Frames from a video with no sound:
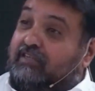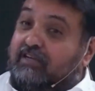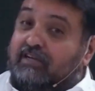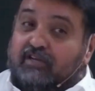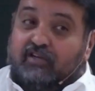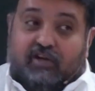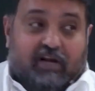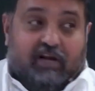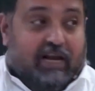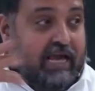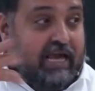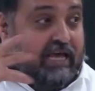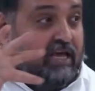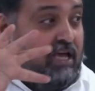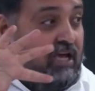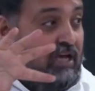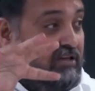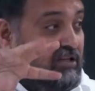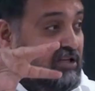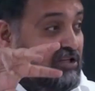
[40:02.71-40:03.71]
You know, like
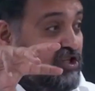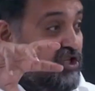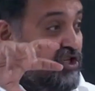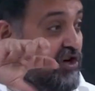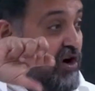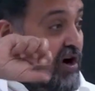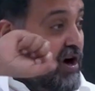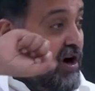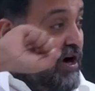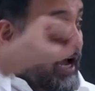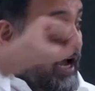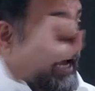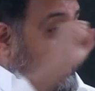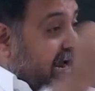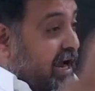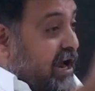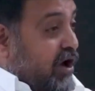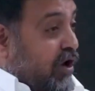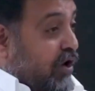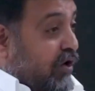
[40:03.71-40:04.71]
the strong get
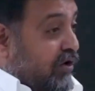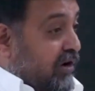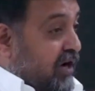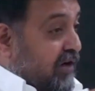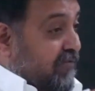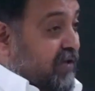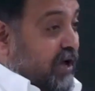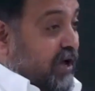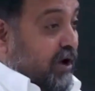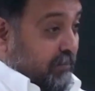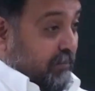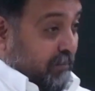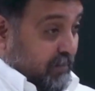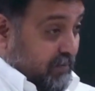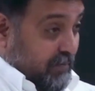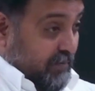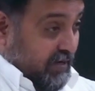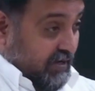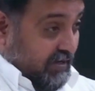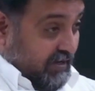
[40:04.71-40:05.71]
a hold of
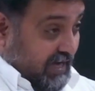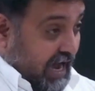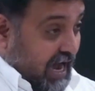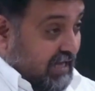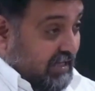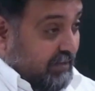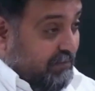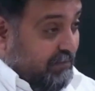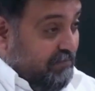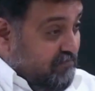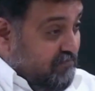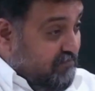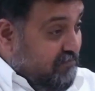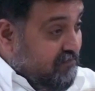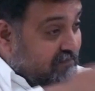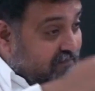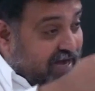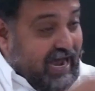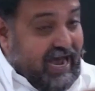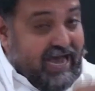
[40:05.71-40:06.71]
other
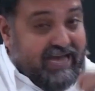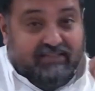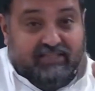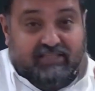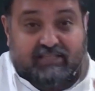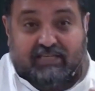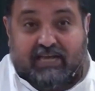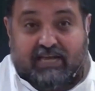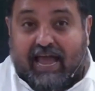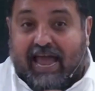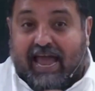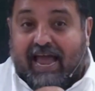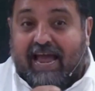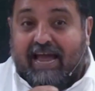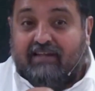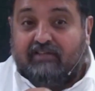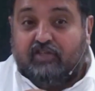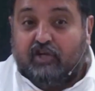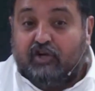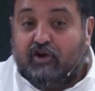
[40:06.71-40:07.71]
guys'
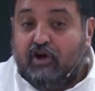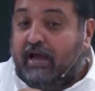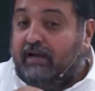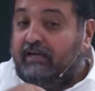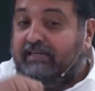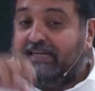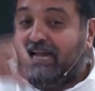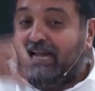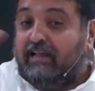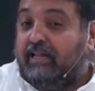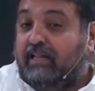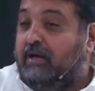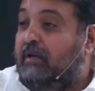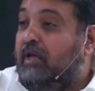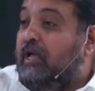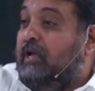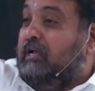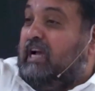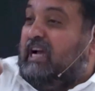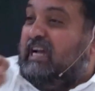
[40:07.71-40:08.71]
hands, you know, and tell them, and